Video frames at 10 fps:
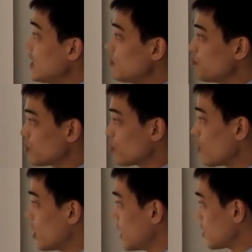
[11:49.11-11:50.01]
input
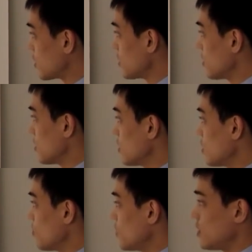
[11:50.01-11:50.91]
correlation
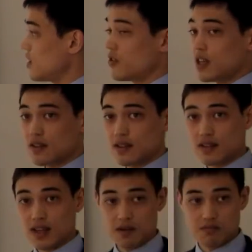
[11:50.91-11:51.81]
when the degree is the
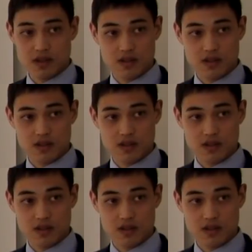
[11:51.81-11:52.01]
same.